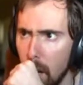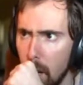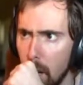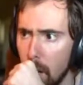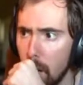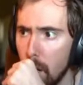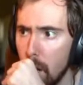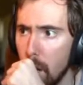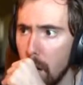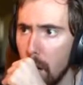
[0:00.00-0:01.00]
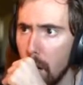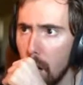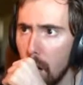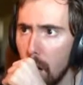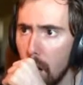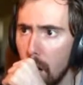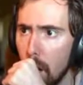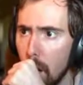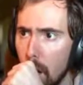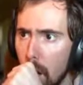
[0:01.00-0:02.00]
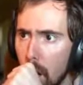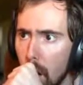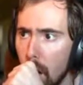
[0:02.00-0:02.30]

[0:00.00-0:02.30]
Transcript: Nothing is said.